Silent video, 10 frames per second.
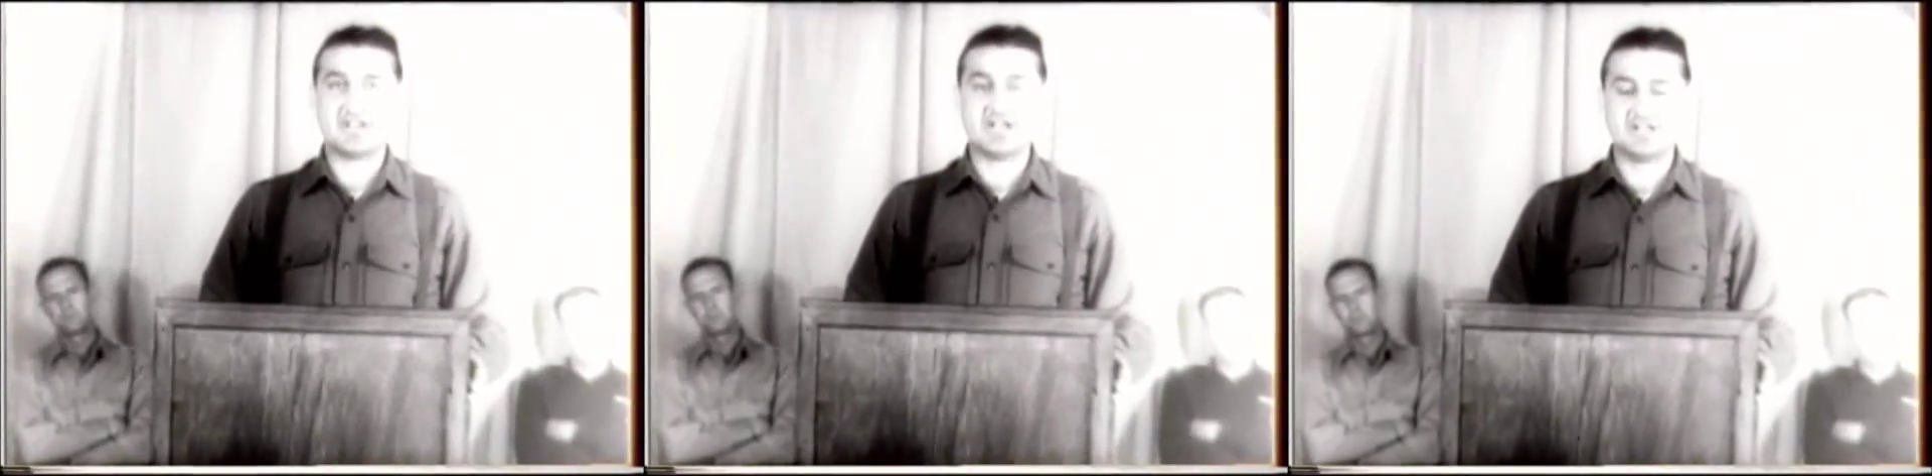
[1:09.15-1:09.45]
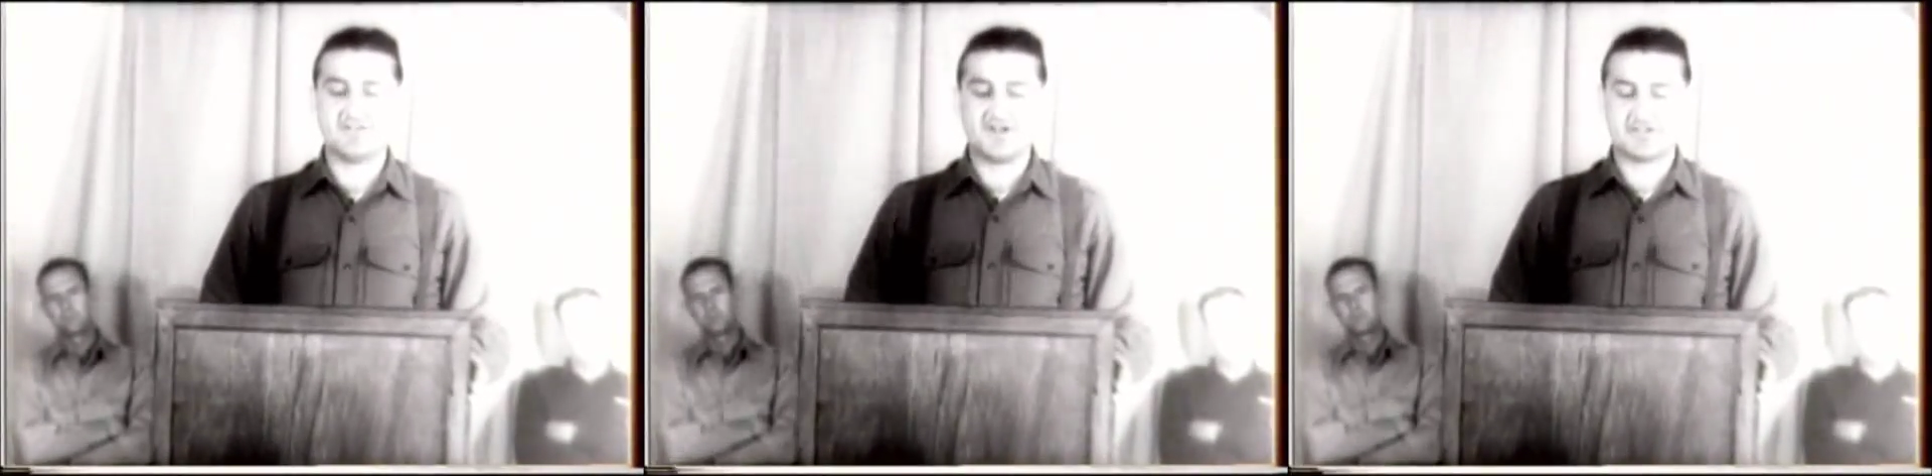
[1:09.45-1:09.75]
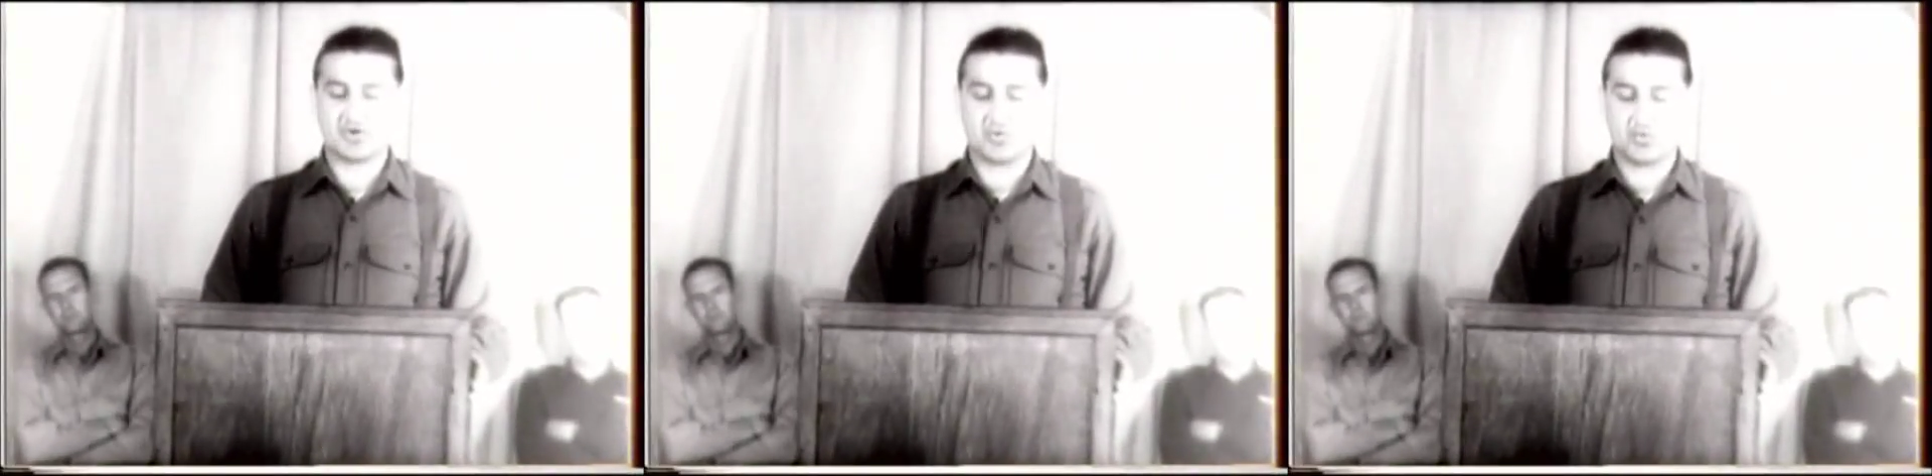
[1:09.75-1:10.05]

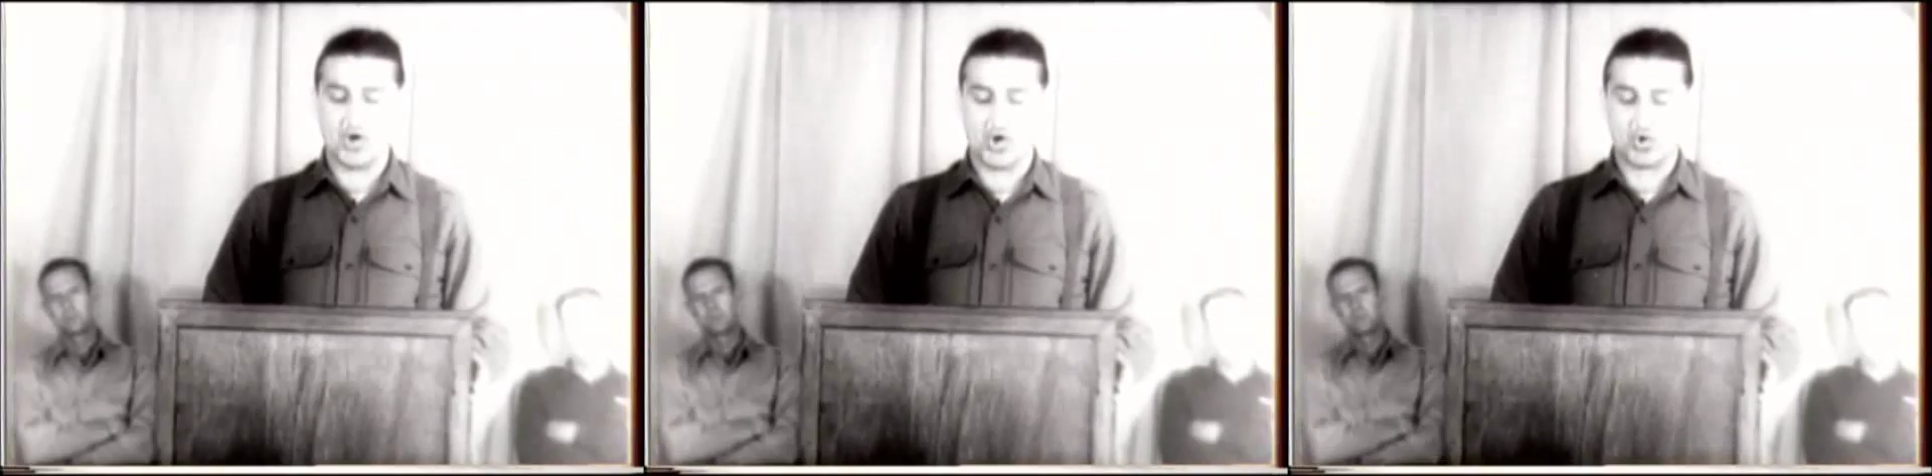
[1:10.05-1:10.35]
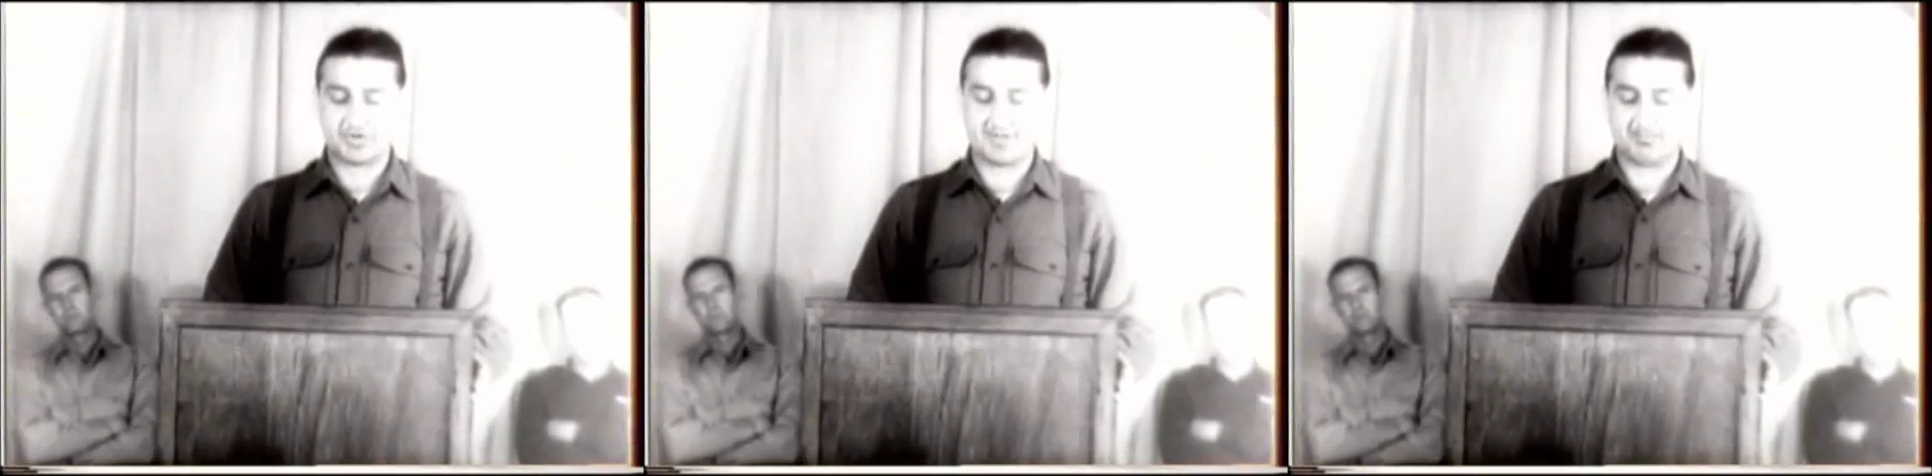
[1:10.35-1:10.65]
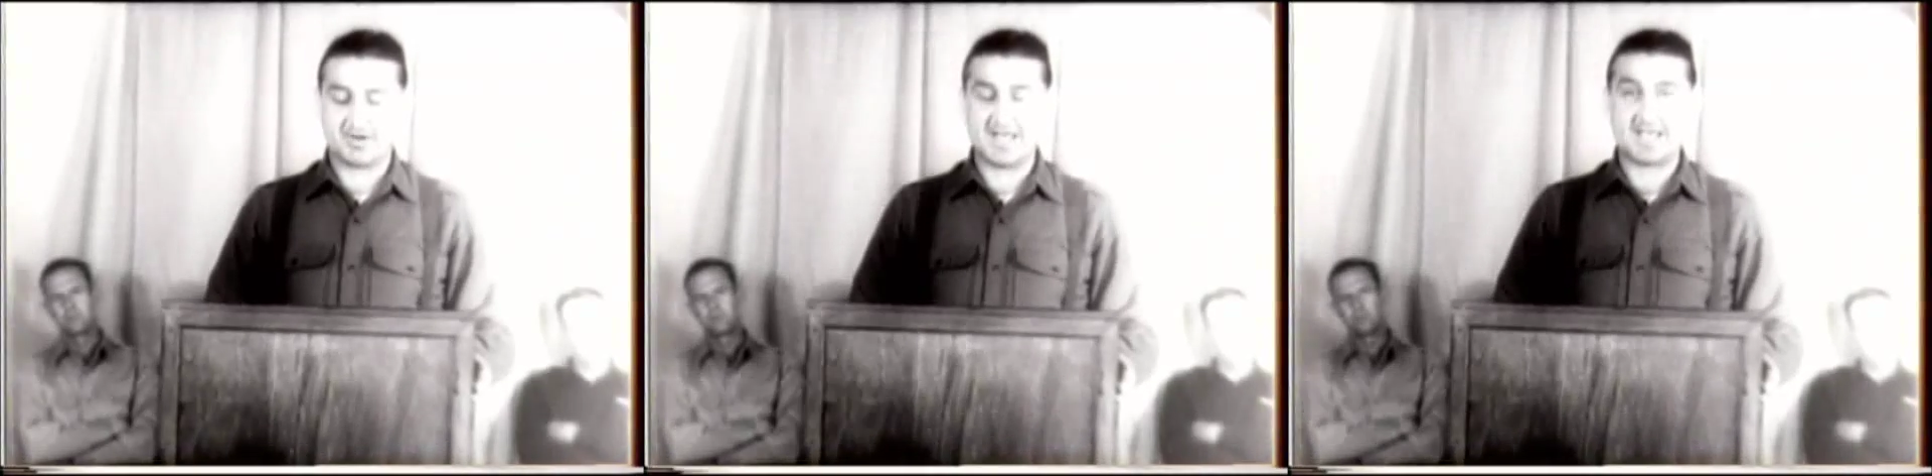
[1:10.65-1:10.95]
individual role to
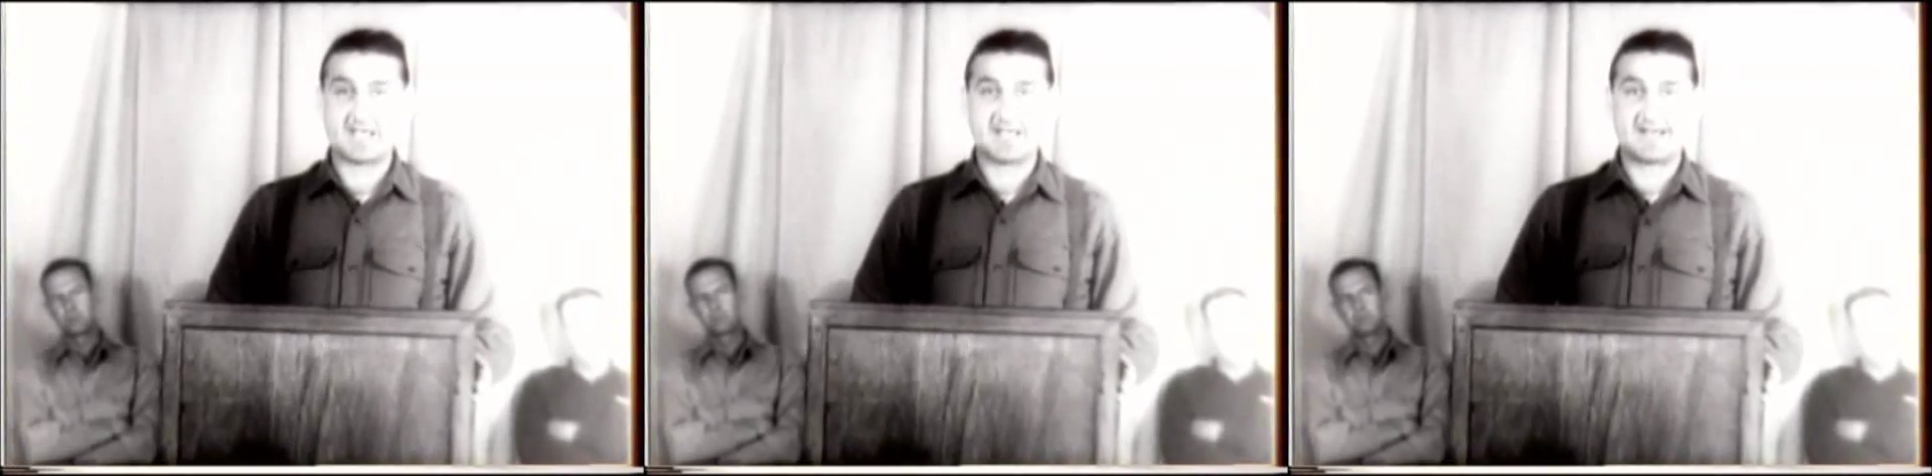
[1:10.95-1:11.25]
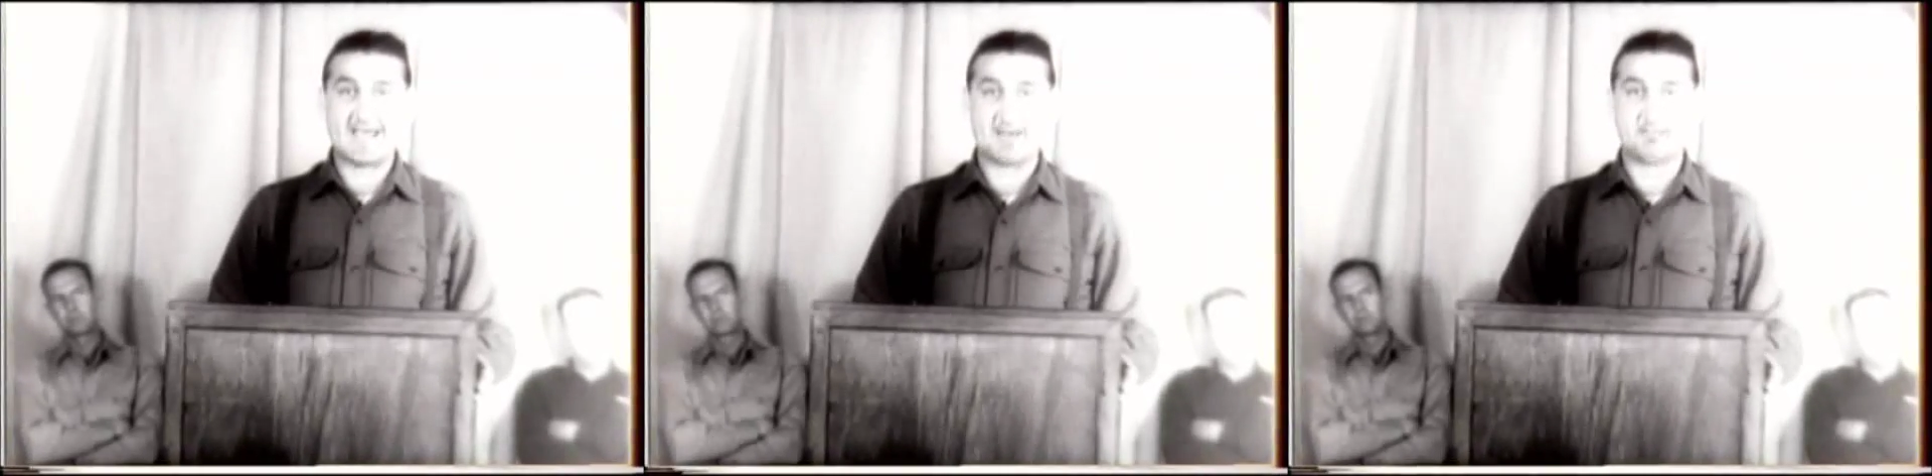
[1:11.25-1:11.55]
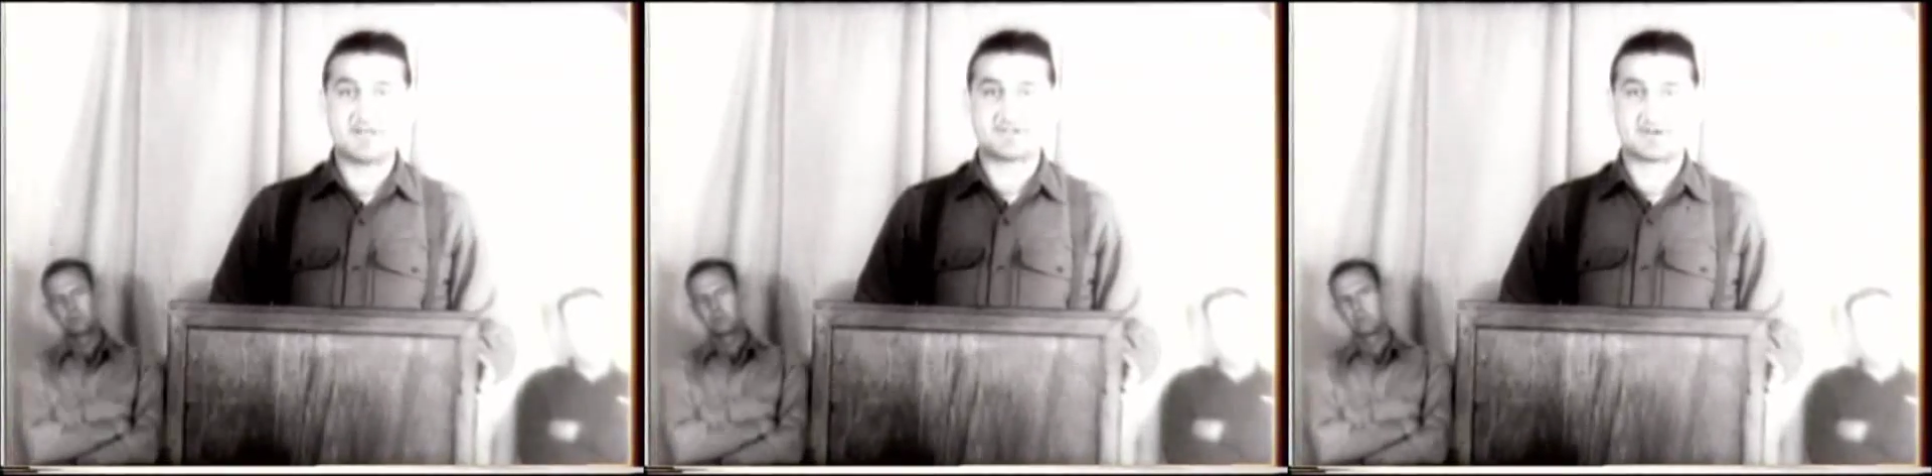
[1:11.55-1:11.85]
play in that
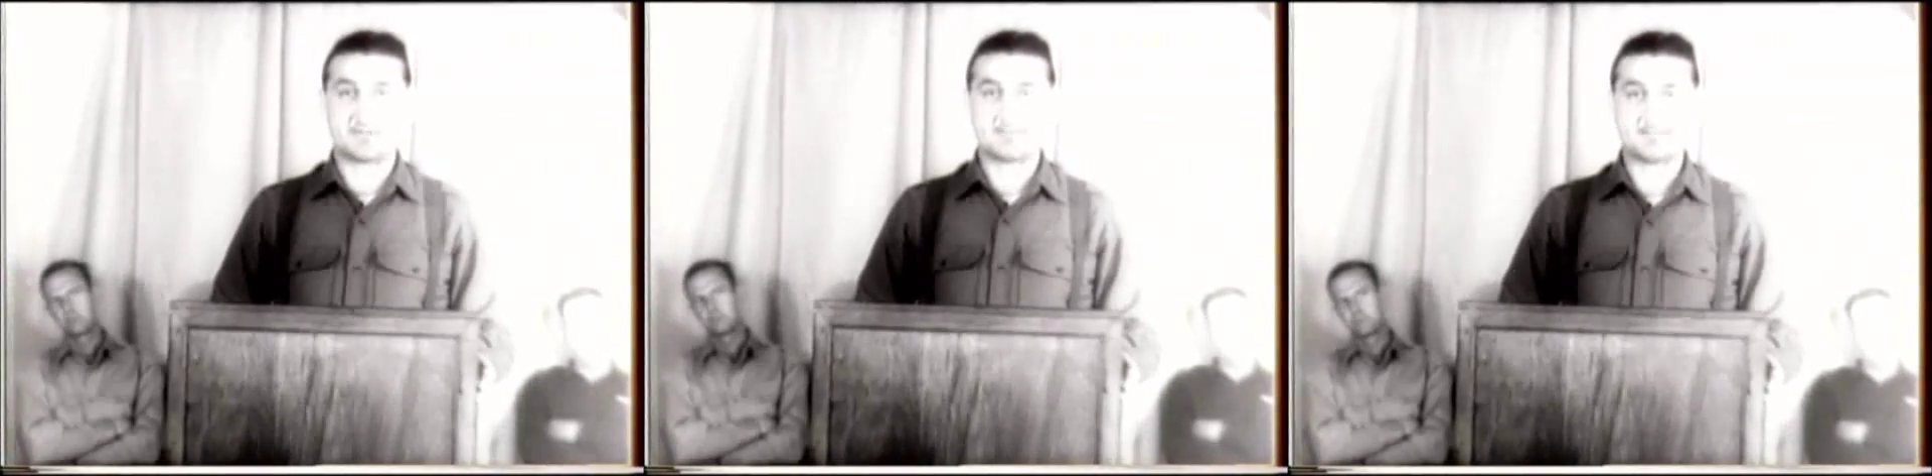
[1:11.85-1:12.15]
mission.